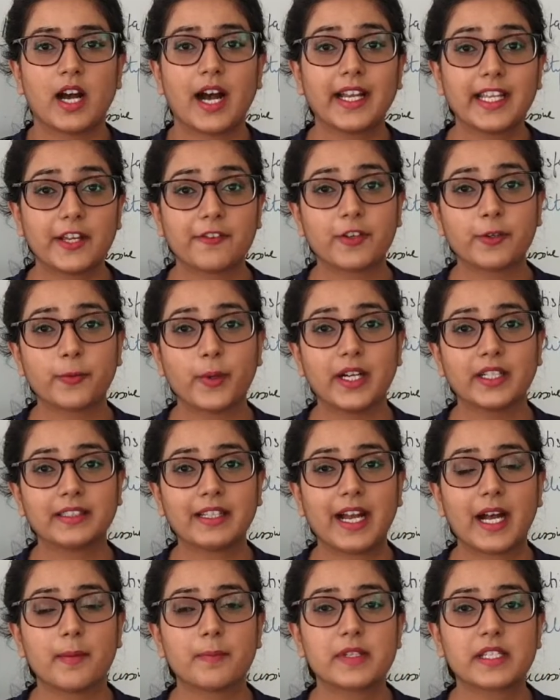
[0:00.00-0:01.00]
Hi
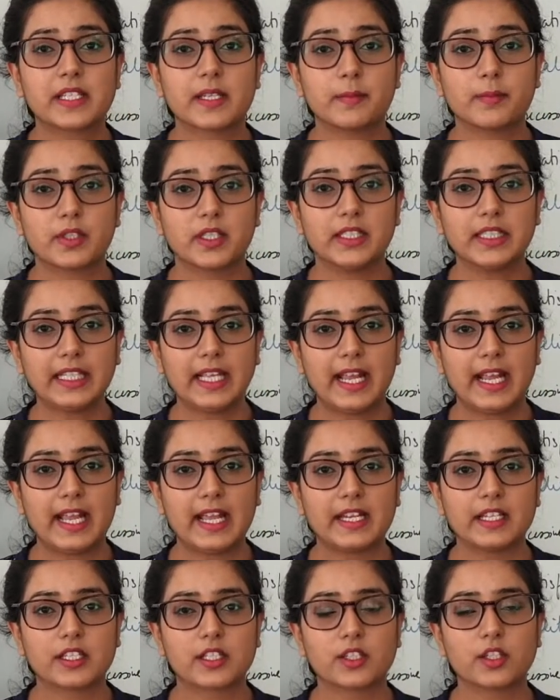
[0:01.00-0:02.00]
everyone, I'm Simran
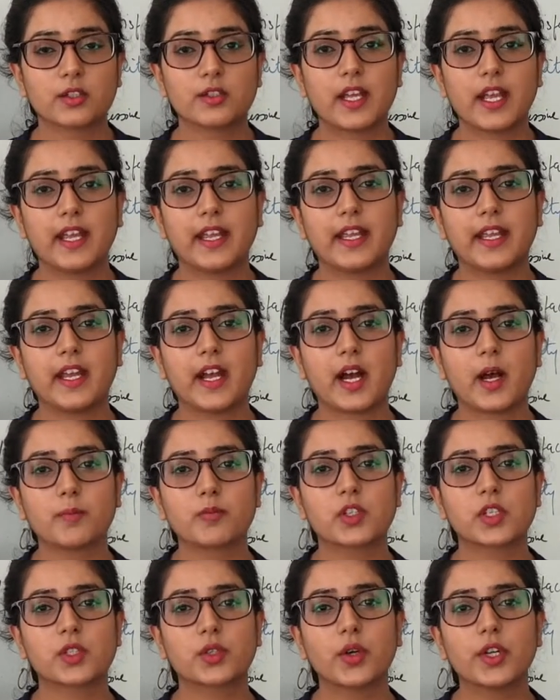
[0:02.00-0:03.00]
and today
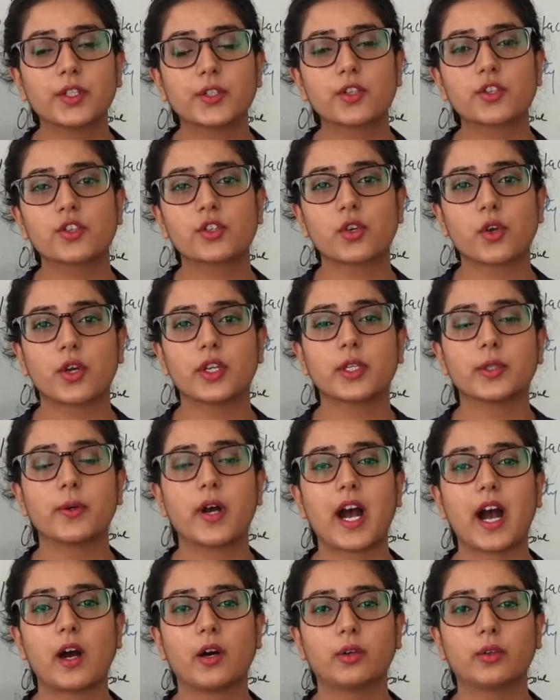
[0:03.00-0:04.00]
I'm just going to show
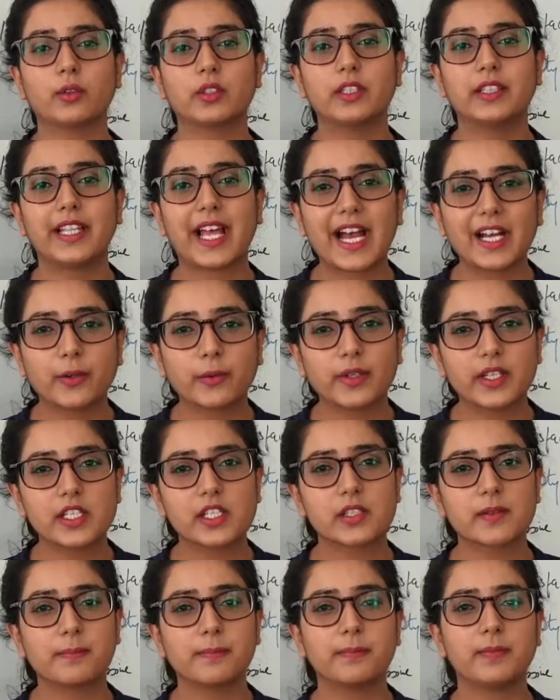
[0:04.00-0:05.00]
you how
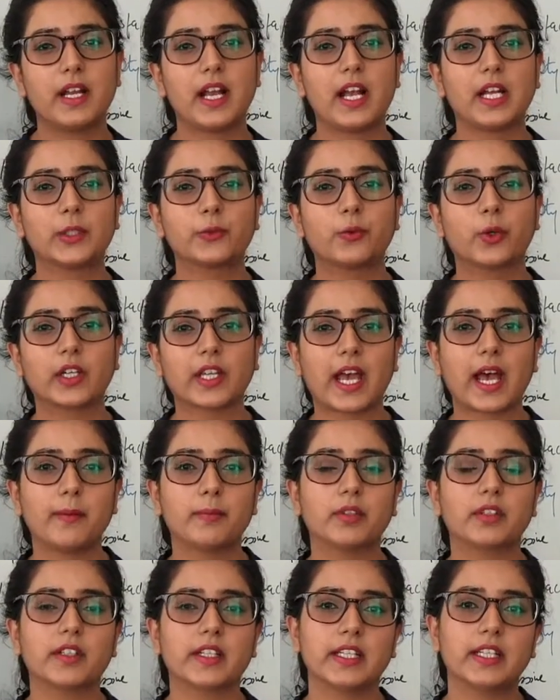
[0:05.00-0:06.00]
language and
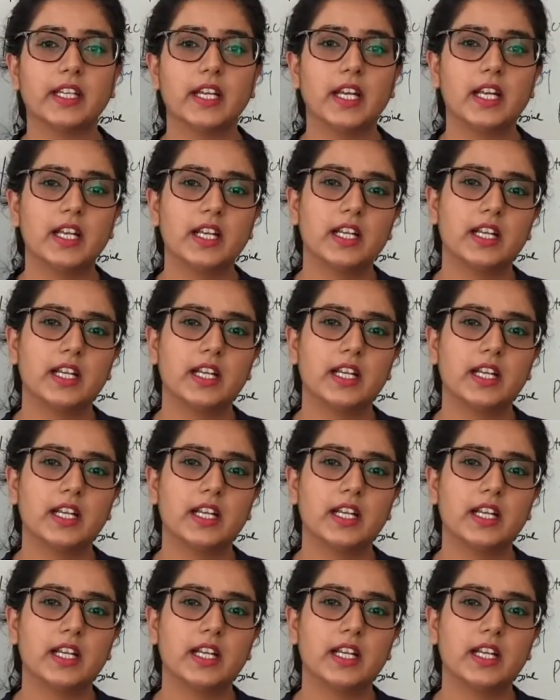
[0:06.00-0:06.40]
vocabulary